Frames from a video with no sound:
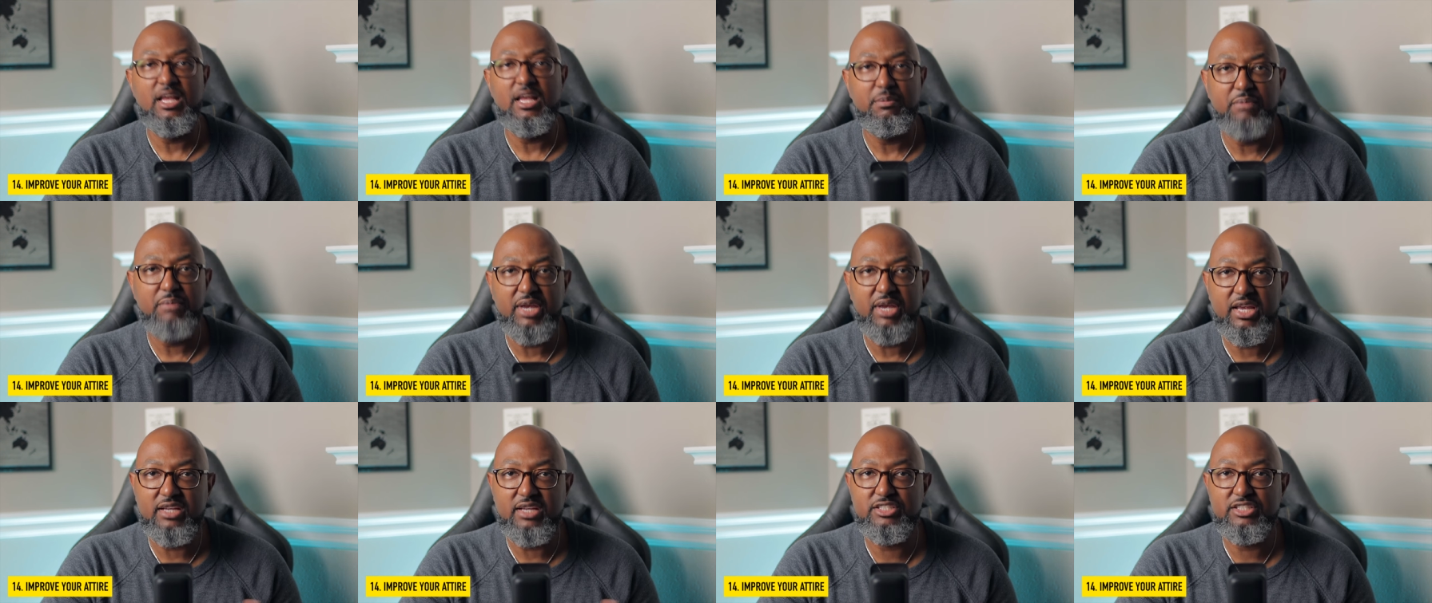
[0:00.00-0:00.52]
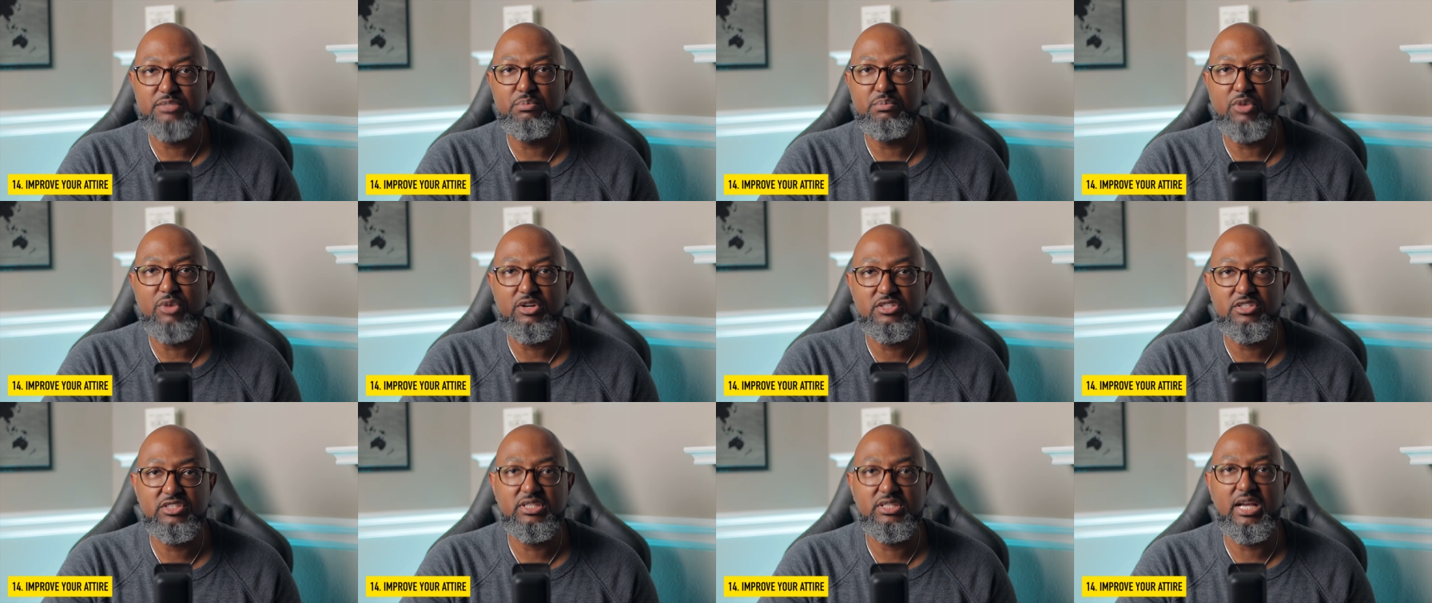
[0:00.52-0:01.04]
Making
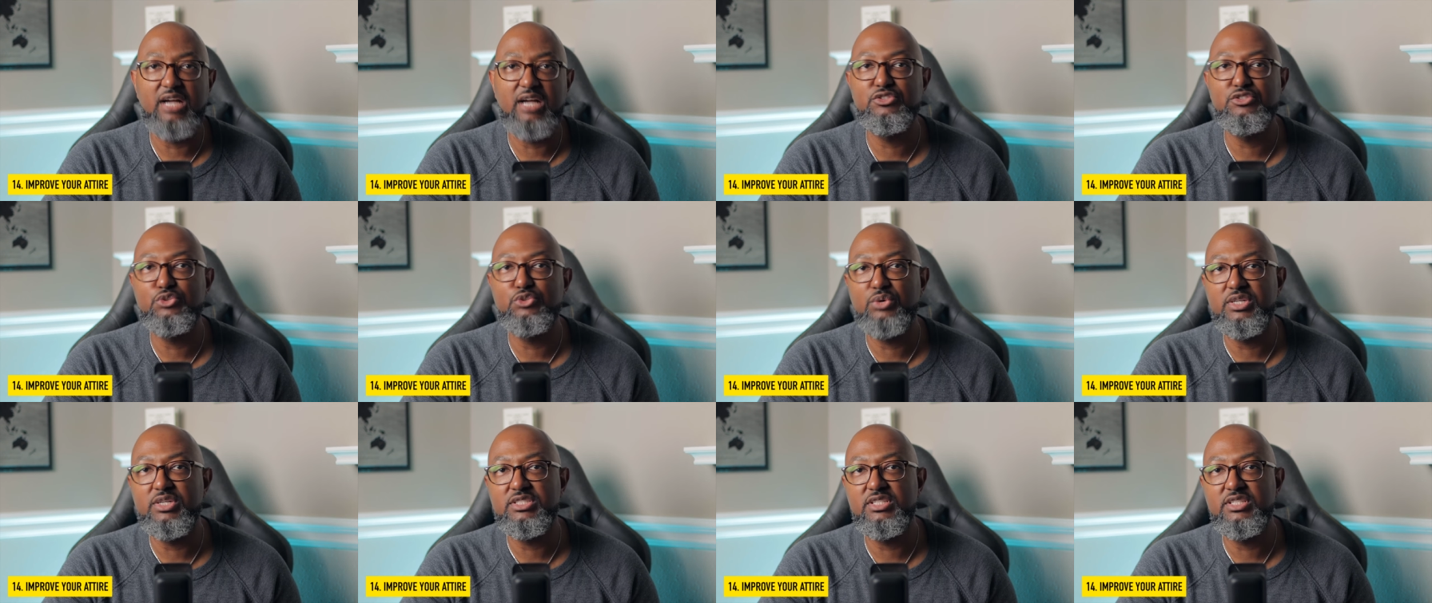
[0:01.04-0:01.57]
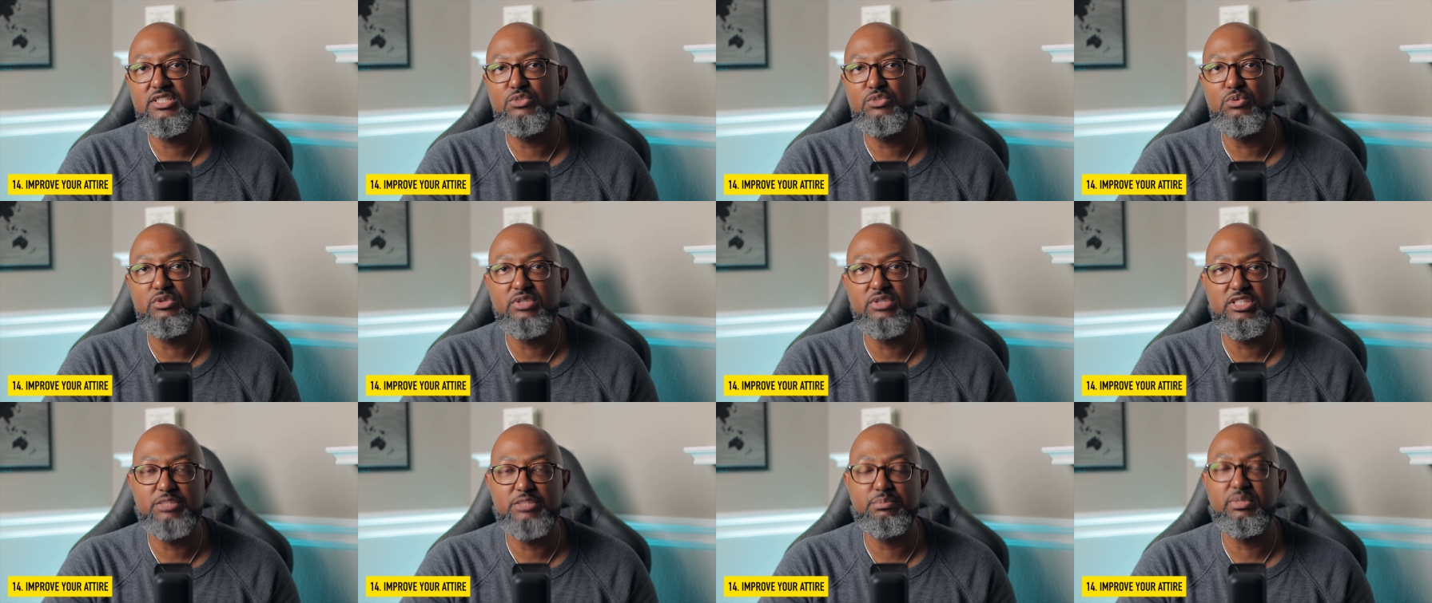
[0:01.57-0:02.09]
smart style choices will
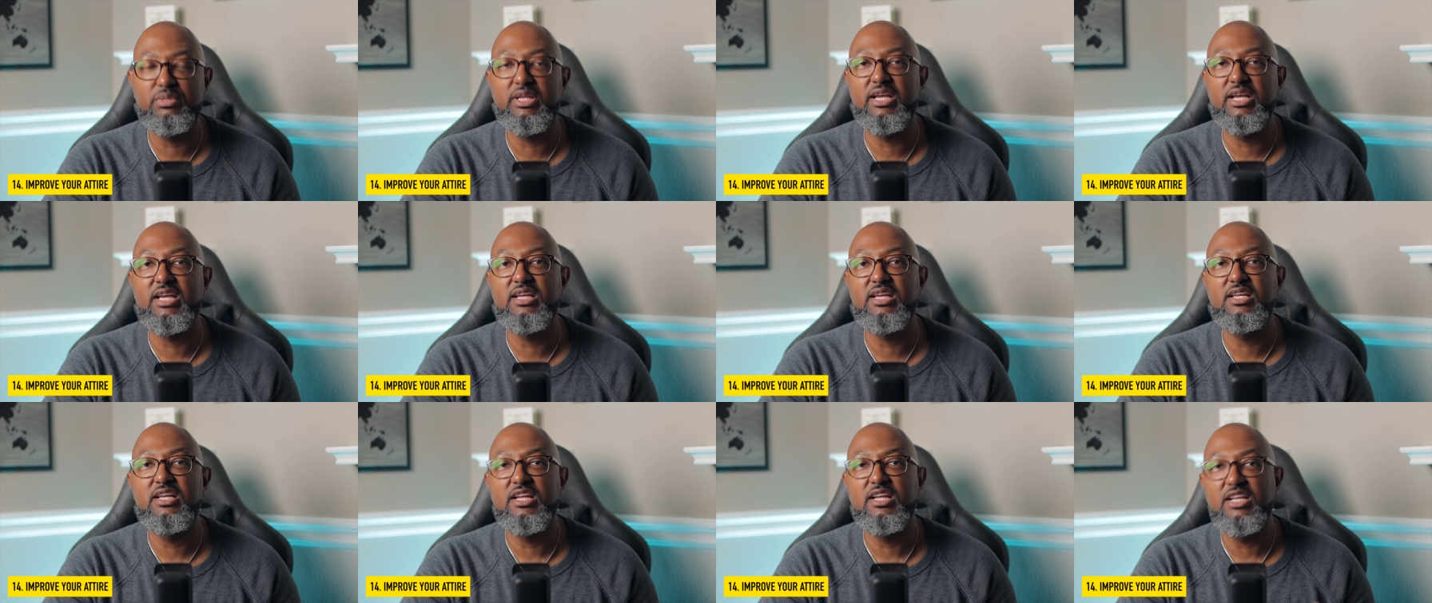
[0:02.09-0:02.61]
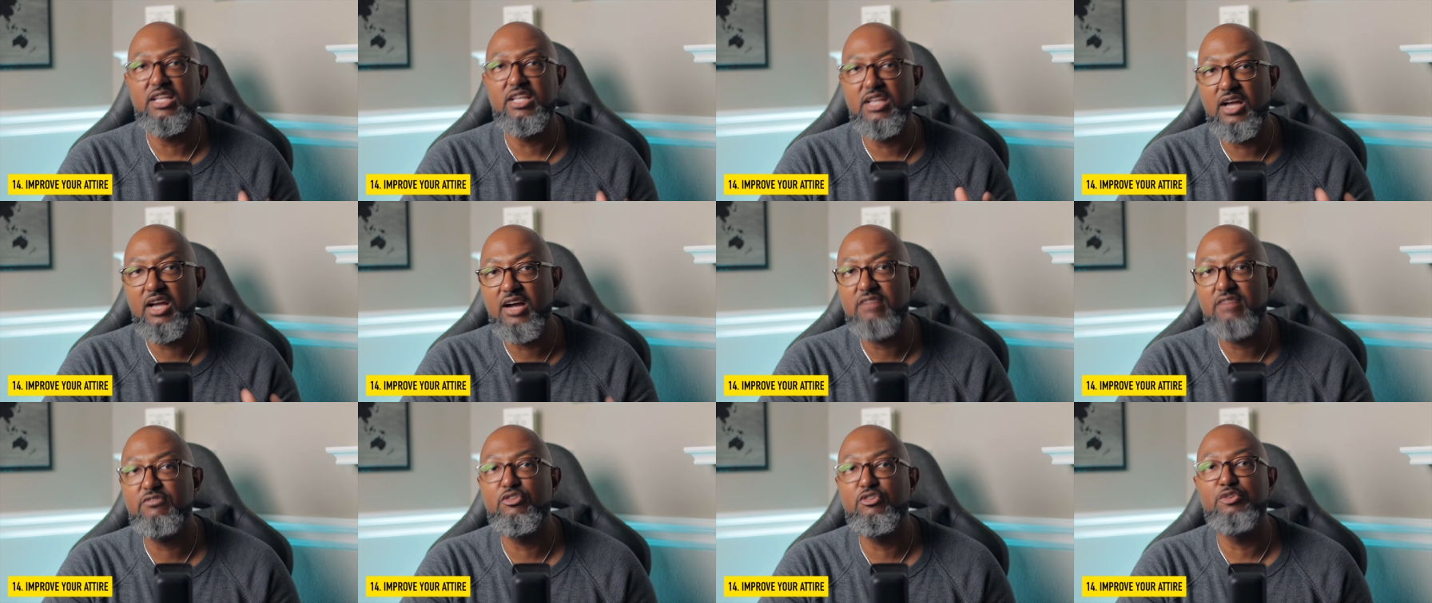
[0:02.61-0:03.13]
display,
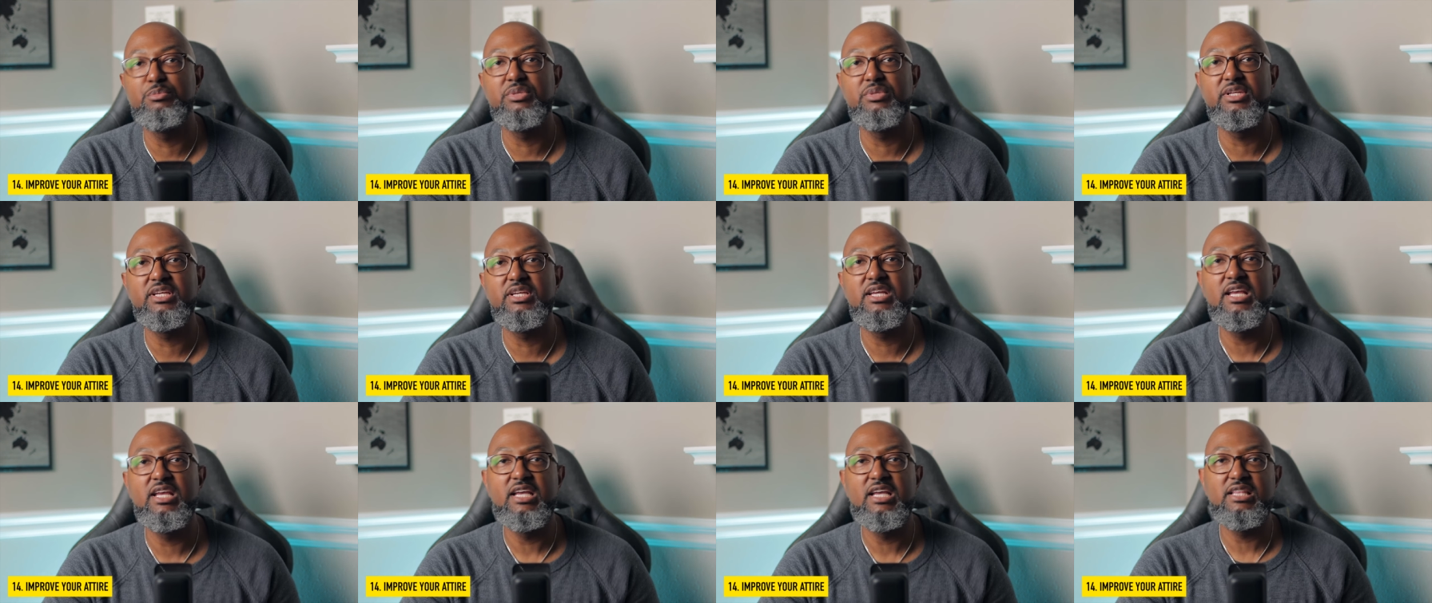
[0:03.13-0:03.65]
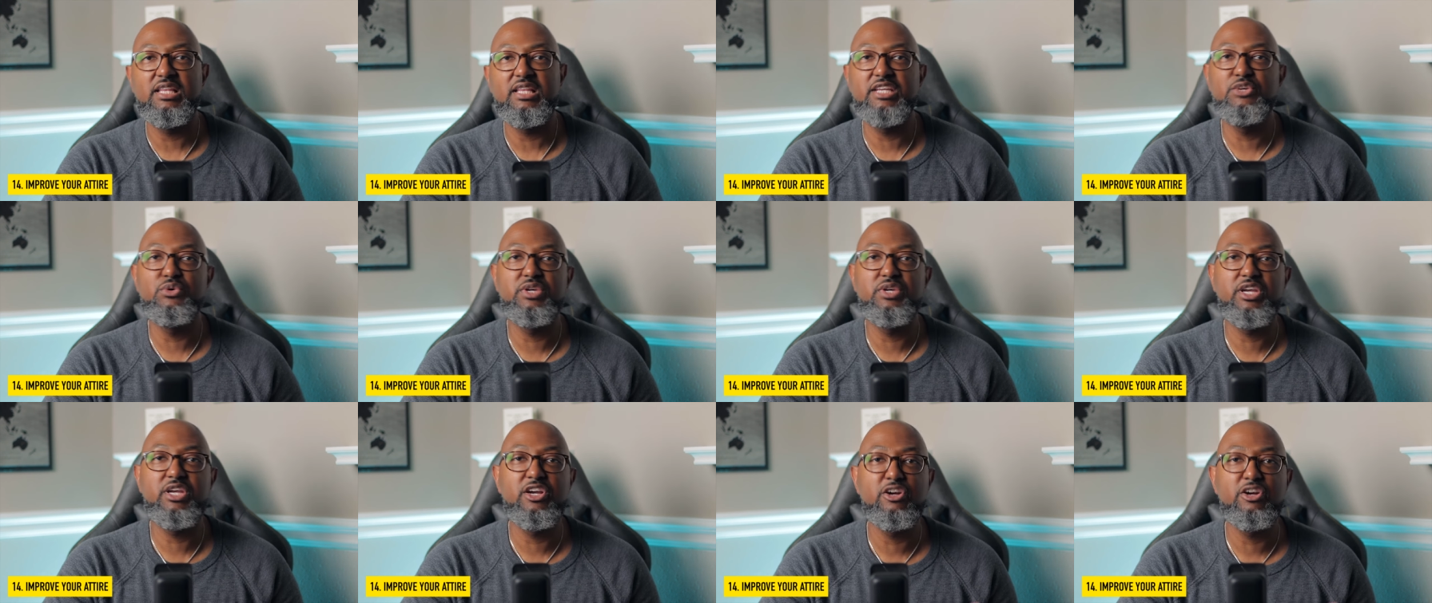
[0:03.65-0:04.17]
non-verbally, that you
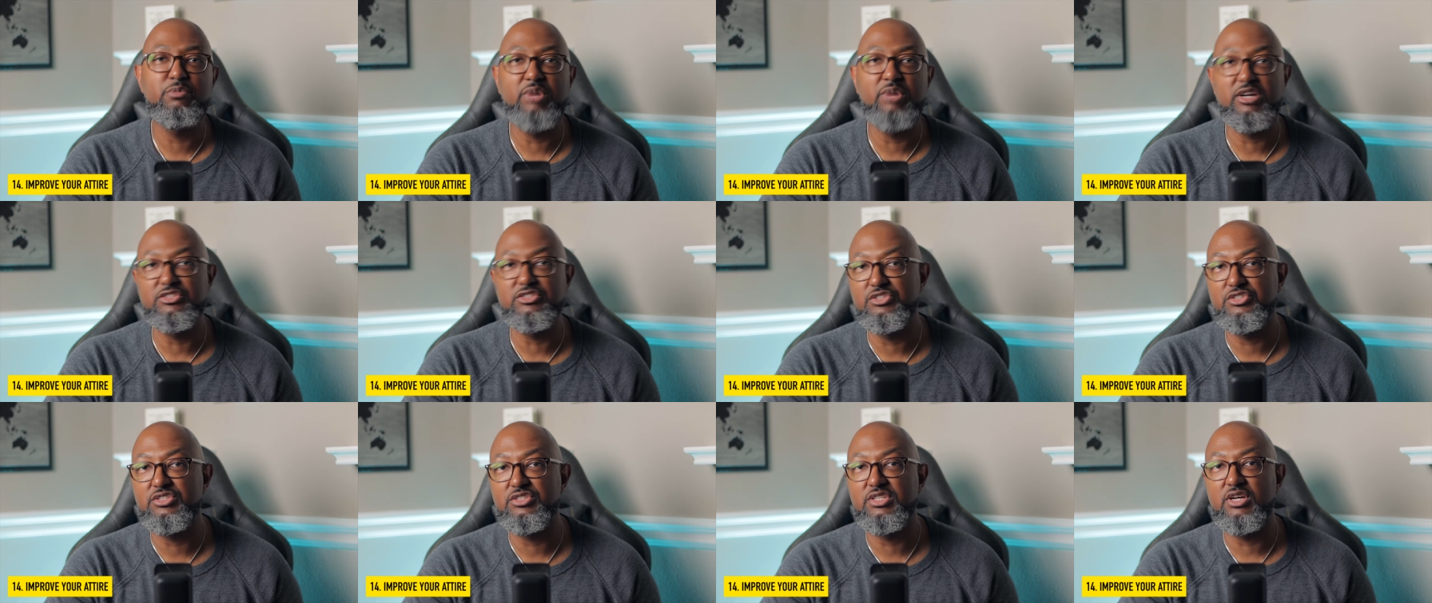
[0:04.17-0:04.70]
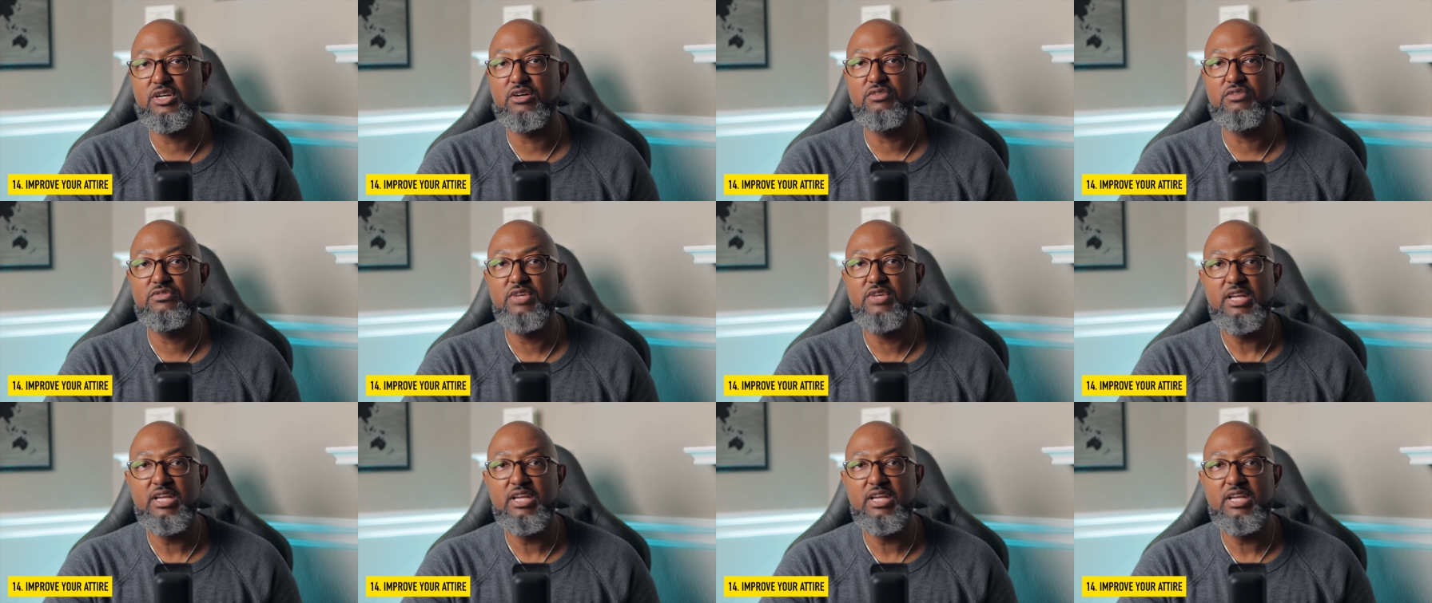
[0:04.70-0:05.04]
care about yourself,